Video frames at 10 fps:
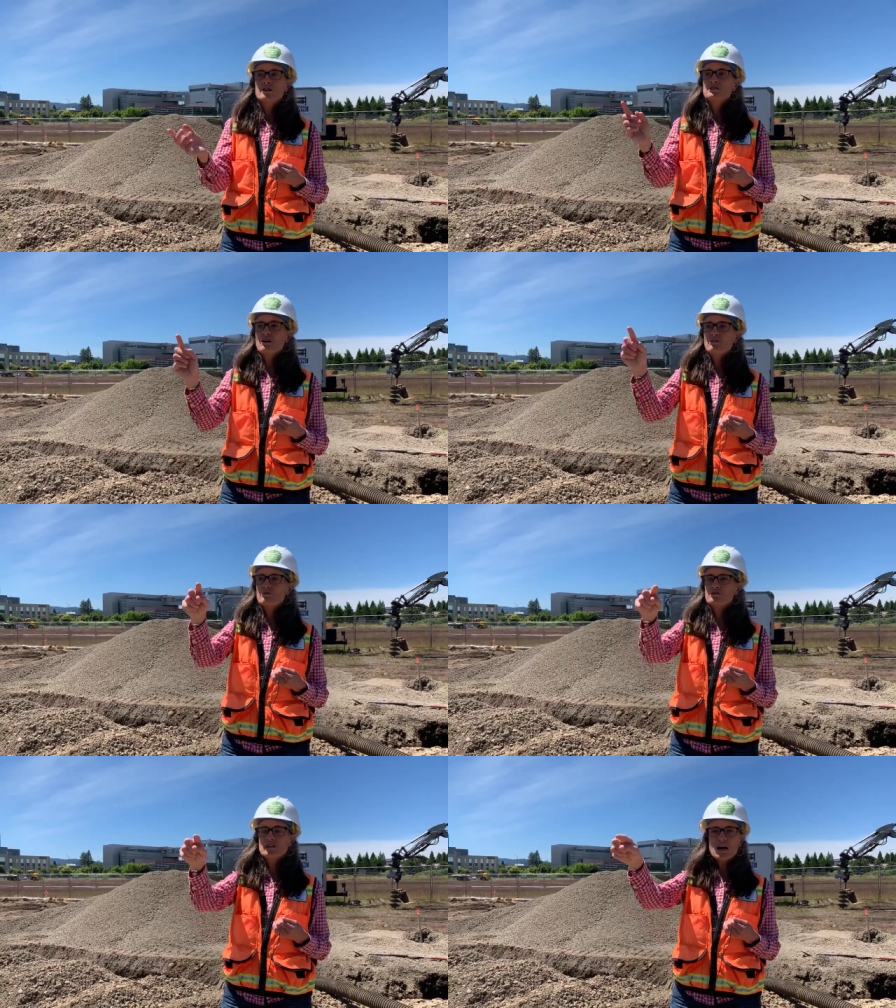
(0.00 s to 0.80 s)
So
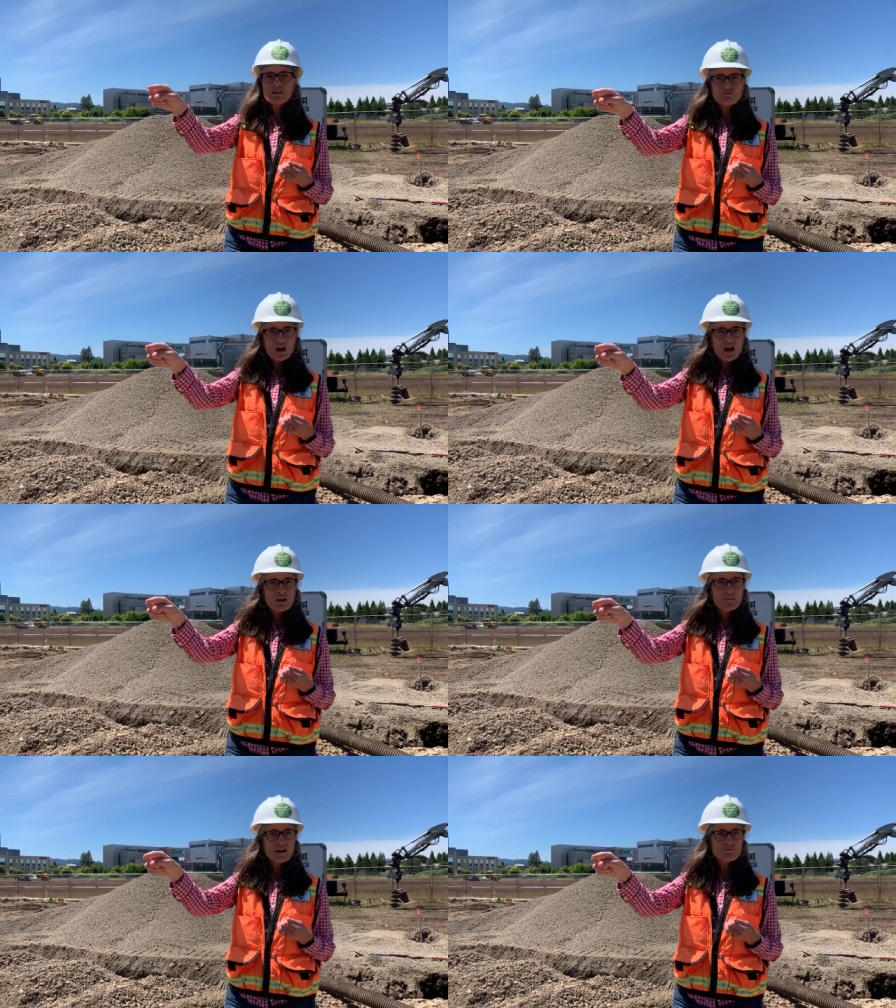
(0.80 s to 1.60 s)
there was a lot of
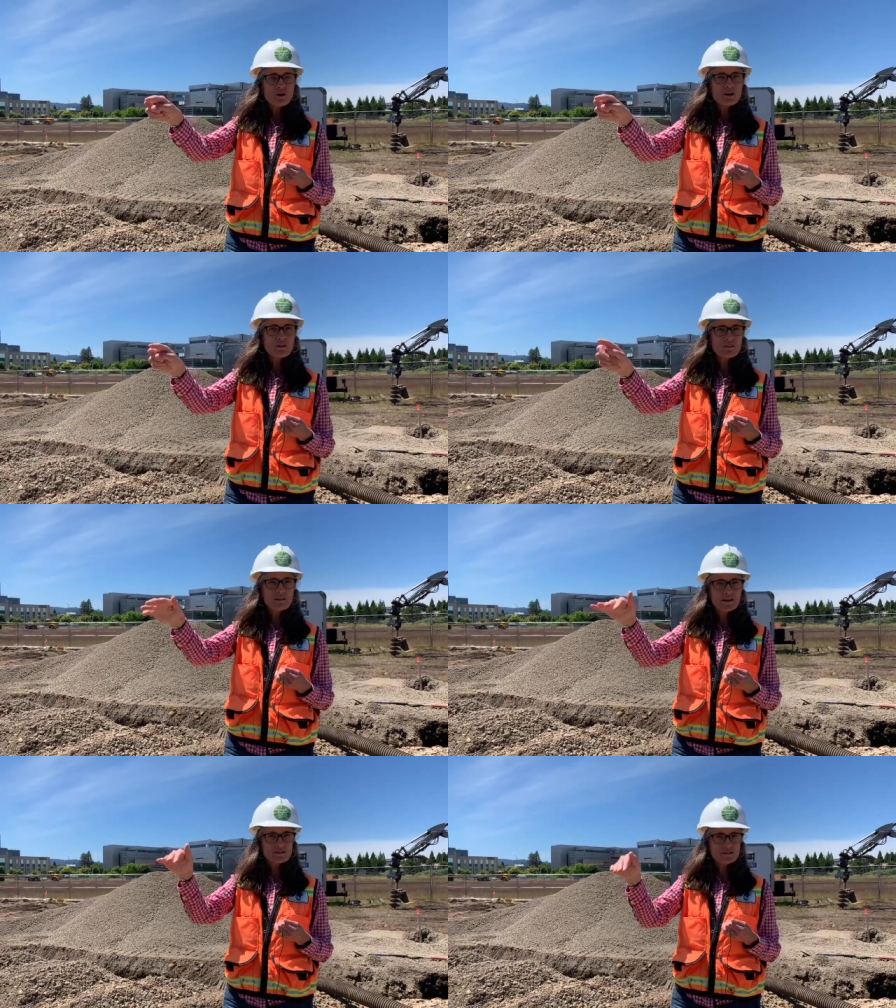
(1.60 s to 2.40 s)
rock on that part of the
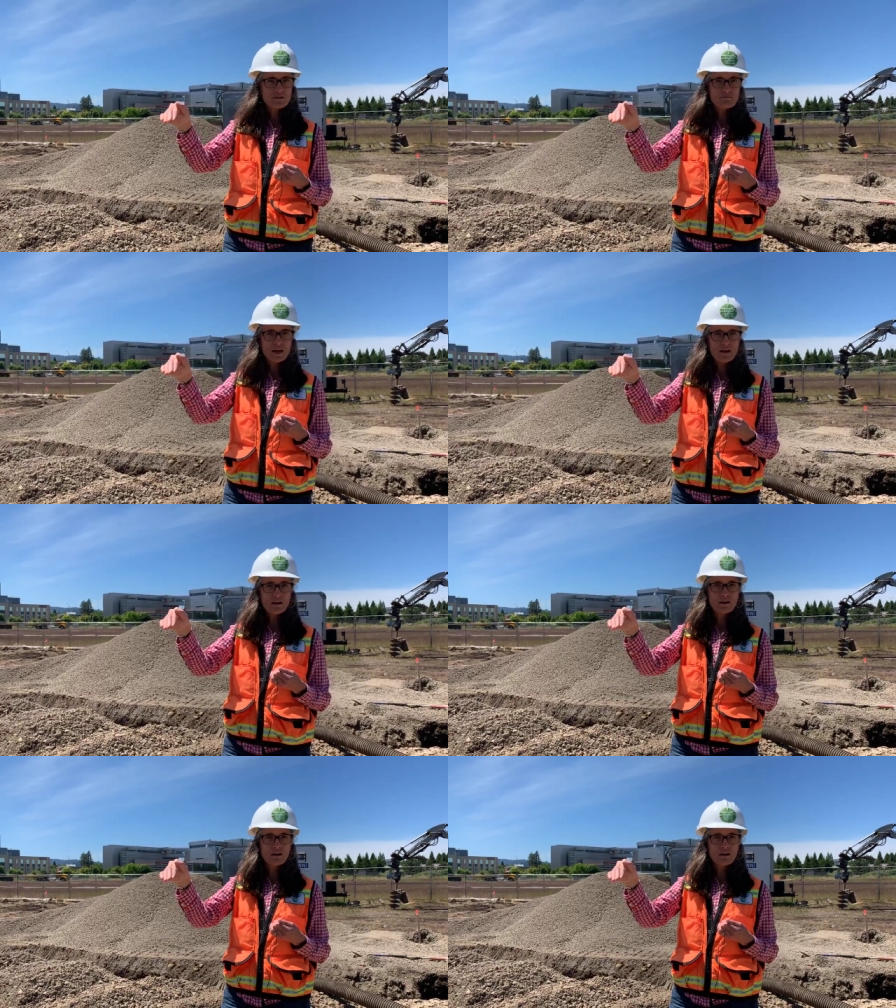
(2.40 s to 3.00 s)
less steep bank.